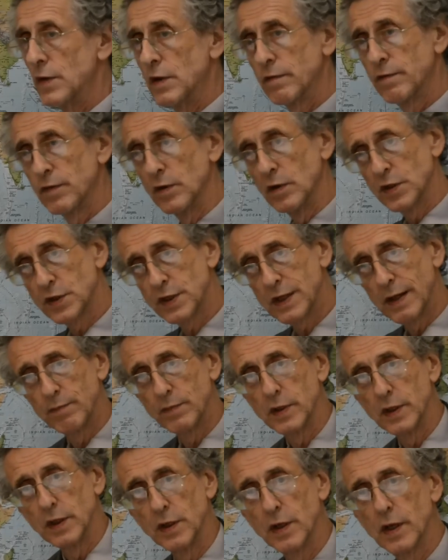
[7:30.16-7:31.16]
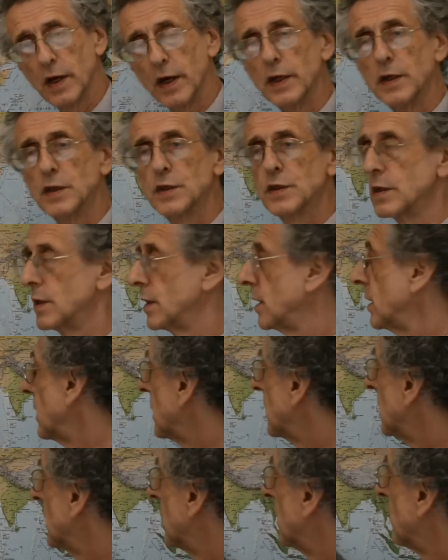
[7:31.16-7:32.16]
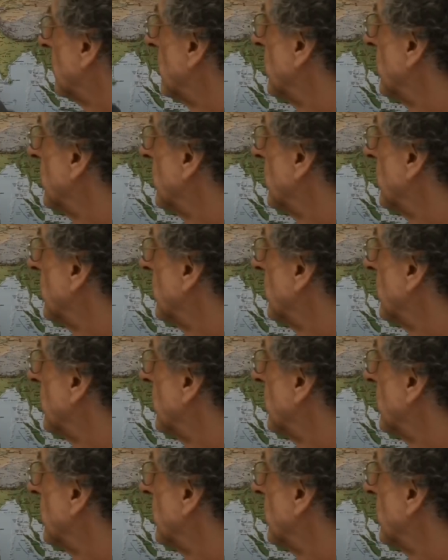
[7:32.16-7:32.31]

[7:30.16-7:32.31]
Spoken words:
for the first 17 days in